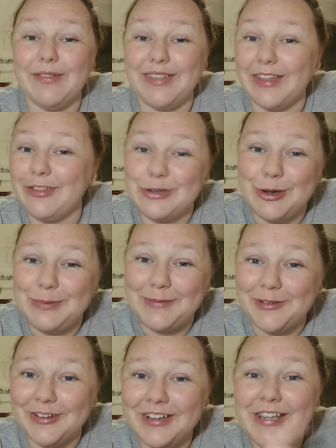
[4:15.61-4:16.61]
of the other two
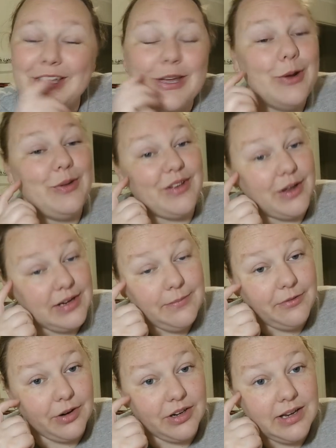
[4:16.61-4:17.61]
people who signed up
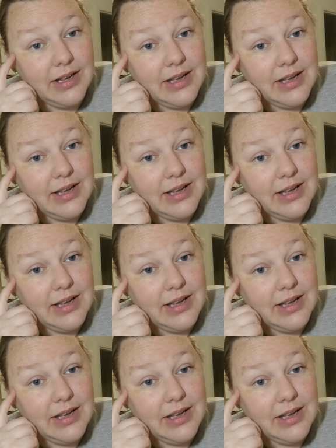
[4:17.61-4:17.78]
for it.